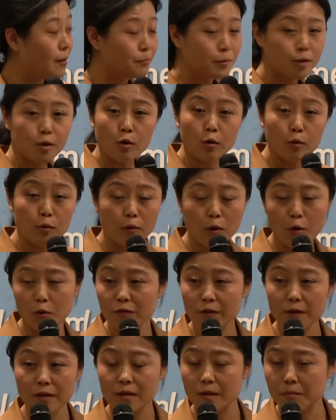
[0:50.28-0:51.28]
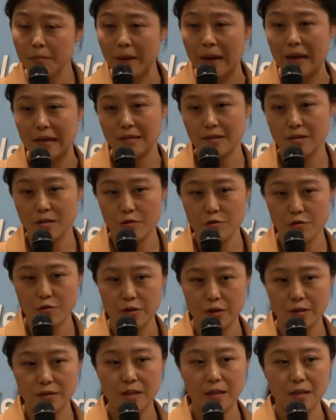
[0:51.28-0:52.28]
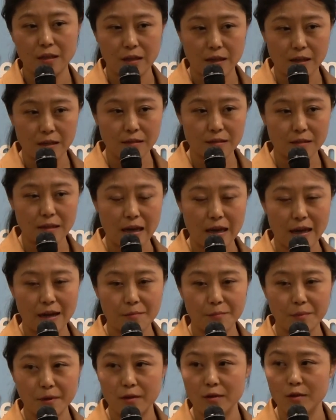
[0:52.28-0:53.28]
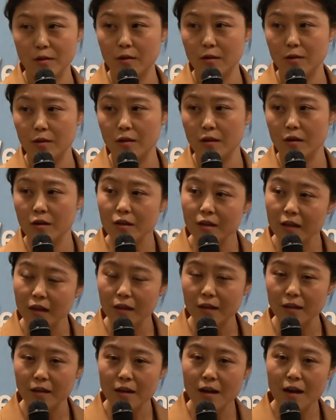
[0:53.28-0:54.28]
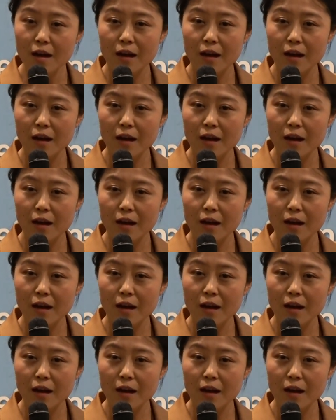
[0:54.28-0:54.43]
So over the past 13 years, I have been learning,